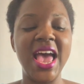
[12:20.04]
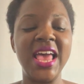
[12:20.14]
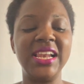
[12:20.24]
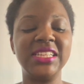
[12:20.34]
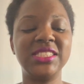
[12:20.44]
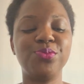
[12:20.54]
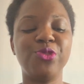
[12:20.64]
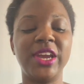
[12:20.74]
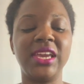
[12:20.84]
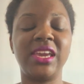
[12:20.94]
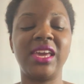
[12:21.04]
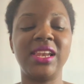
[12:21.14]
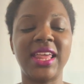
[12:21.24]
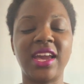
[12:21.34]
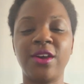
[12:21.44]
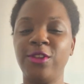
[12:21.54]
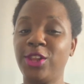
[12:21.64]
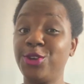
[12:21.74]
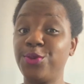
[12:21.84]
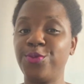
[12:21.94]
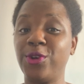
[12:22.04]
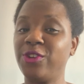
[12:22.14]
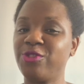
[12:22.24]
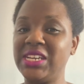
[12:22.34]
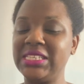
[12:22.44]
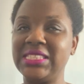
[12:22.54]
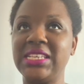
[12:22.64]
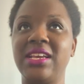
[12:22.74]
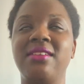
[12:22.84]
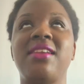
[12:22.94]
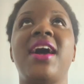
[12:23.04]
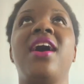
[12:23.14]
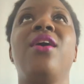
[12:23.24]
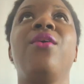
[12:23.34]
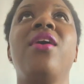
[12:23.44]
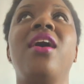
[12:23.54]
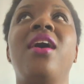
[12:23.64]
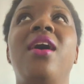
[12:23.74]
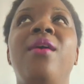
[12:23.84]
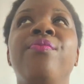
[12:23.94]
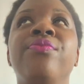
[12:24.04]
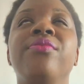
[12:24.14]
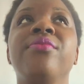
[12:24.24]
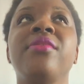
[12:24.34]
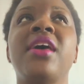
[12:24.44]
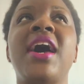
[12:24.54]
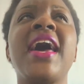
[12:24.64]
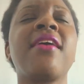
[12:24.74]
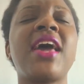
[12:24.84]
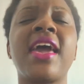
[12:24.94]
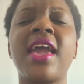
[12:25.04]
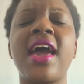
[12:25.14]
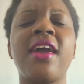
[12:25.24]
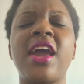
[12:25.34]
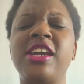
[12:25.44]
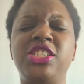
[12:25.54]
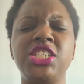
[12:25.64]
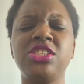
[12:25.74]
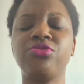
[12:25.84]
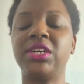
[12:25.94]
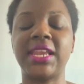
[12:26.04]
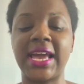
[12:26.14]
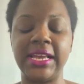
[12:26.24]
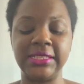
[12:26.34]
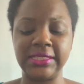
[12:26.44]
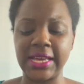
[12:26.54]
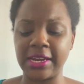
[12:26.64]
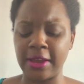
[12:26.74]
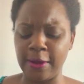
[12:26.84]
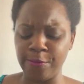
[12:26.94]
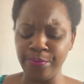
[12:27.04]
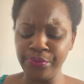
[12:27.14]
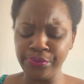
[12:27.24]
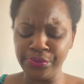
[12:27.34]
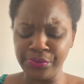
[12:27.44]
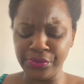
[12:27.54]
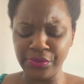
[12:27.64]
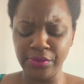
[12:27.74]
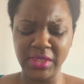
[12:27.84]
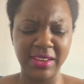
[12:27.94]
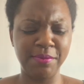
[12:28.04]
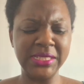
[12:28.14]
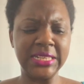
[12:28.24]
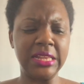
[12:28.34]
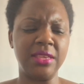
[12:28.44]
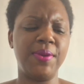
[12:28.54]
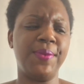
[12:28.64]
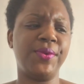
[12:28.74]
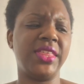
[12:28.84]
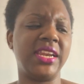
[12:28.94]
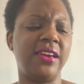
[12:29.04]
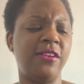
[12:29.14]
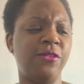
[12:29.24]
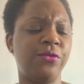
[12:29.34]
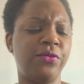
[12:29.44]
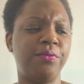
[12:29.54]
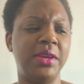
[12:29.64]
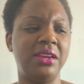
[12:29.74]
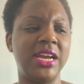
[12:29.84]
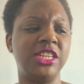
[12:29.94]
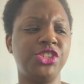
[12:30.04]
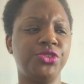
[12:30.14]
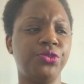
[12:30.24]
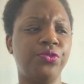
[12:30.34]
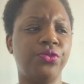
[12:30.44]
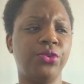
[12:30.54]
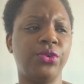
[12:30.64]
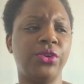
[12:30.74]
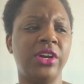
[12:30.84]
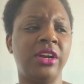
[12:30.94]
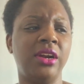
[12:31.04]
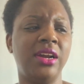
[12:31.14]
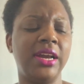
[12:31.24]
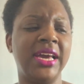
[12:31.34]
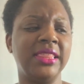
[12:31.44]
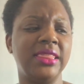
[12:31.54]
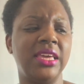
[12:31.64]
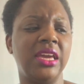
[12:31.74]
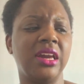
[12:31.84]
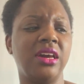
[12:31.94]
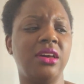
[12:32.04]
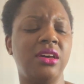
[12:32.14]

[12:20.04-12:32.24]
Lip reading: let's bring it, like, a little more recent now. I just realized that I've been telling people that I've been natural for, I think,